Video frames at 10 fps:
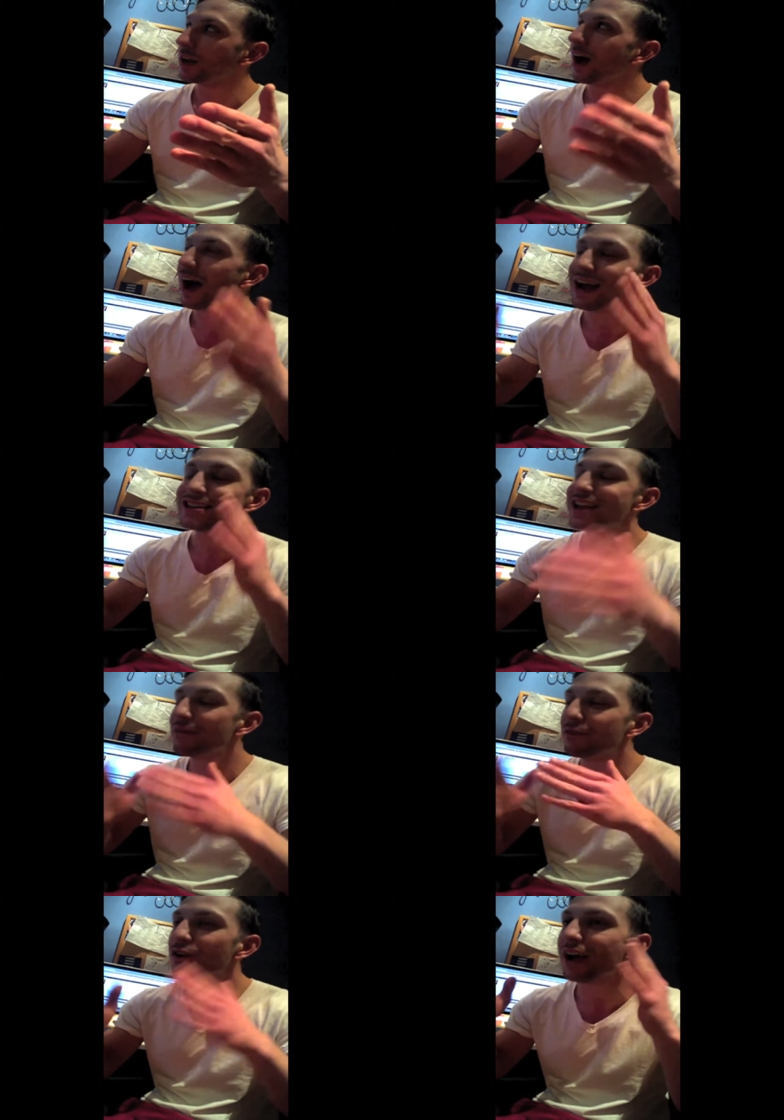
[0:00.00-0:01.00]
I
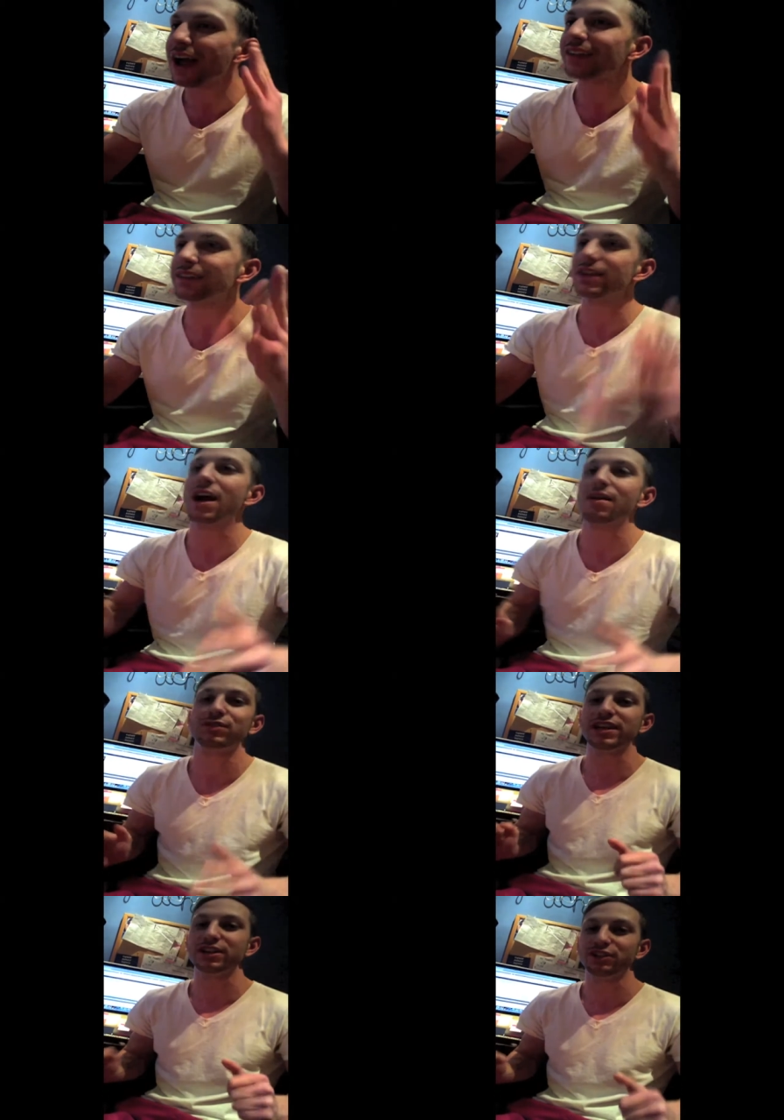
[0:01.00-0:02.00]
never had this
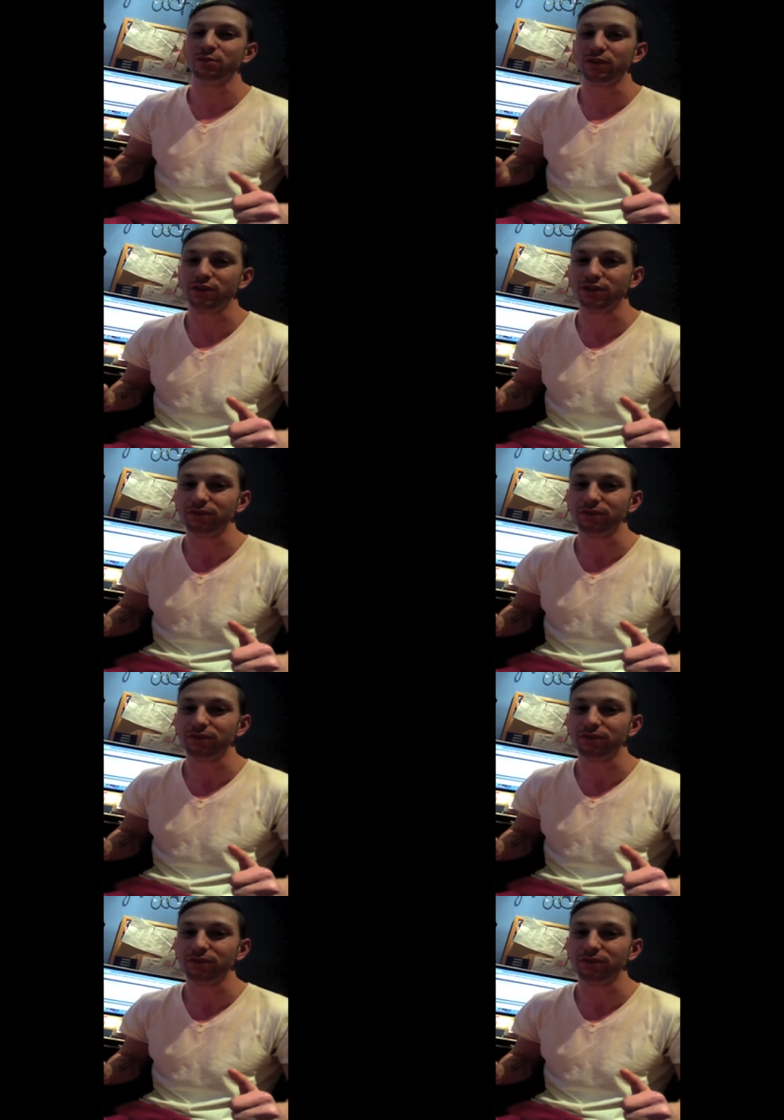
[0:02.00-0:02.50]
conversation with you.